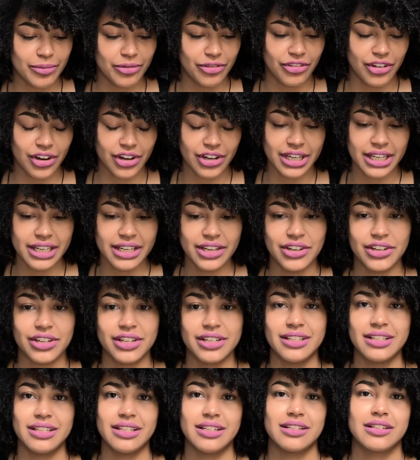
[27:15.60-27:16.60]
very near
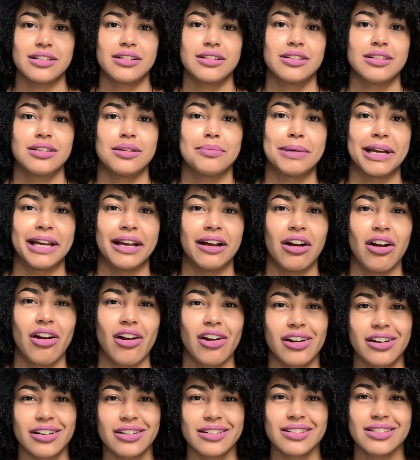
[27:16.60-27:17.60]
and dear to my
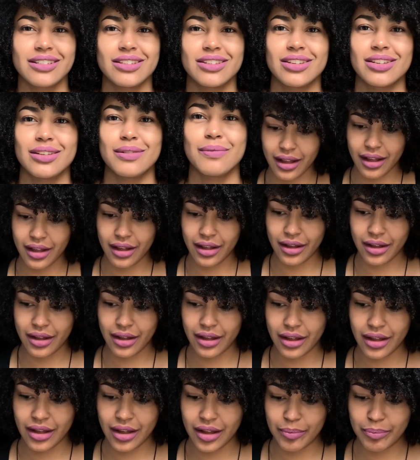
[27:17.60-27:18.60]
heart,
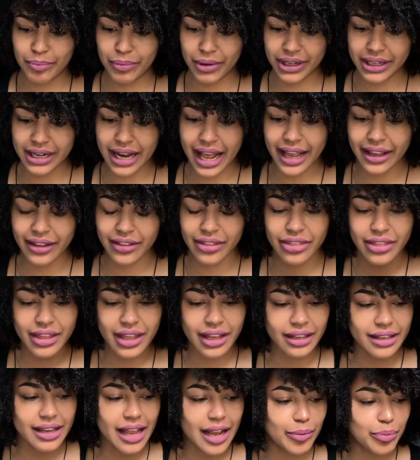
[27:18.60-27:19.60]
but I
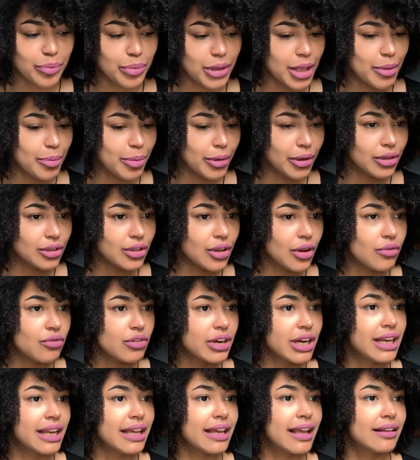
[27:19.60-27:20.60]
think that people don't
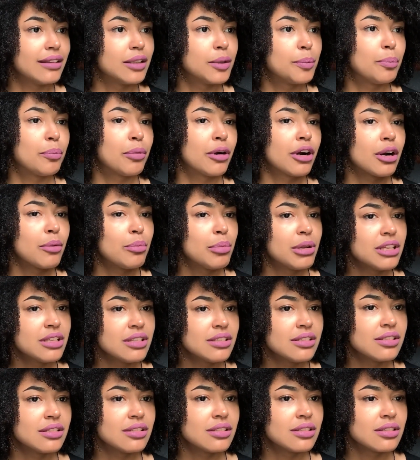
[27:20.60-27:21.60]
really get the
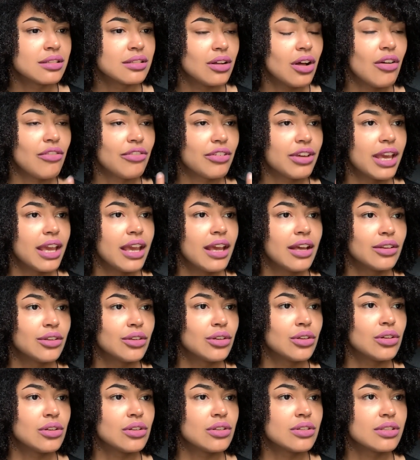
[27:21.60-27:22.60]
purpose of
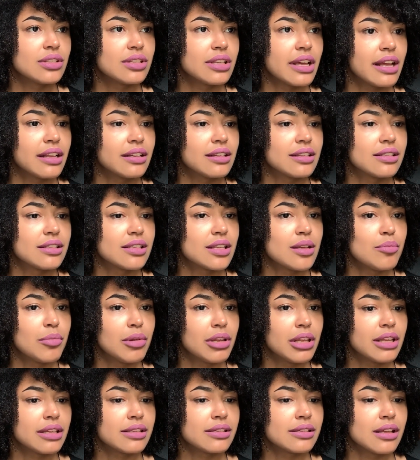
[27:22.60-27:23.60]
candles and the
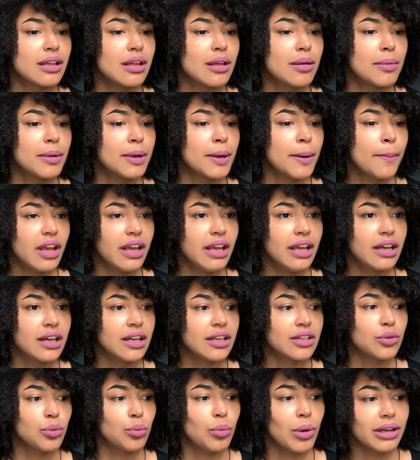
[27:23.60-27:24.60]
symbolism
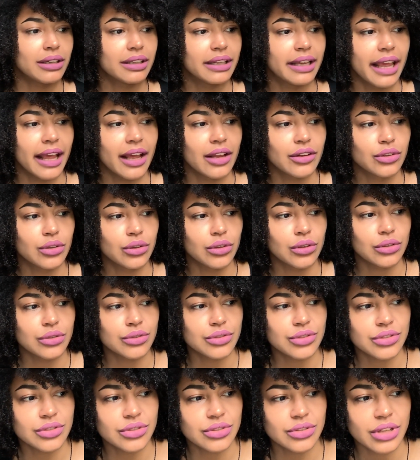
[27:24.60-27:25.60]
and what
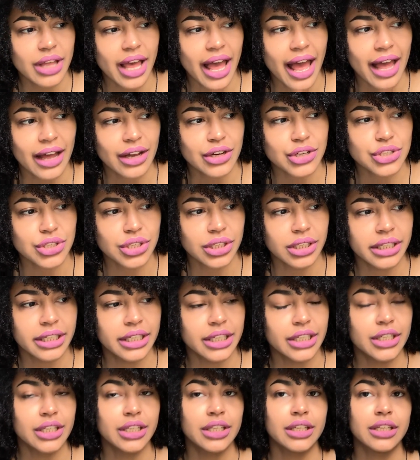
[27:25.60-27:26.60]
candles
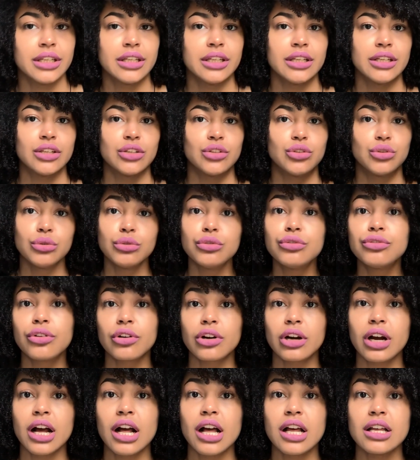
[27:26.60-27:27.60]
actually do
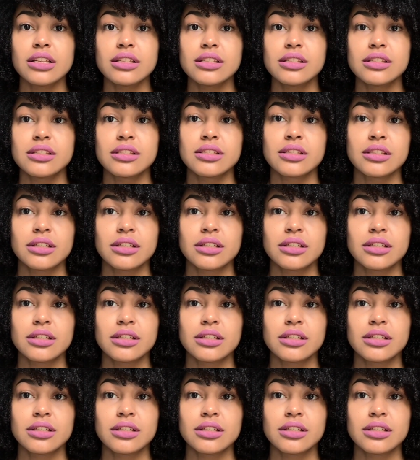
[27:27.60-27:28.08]
for us.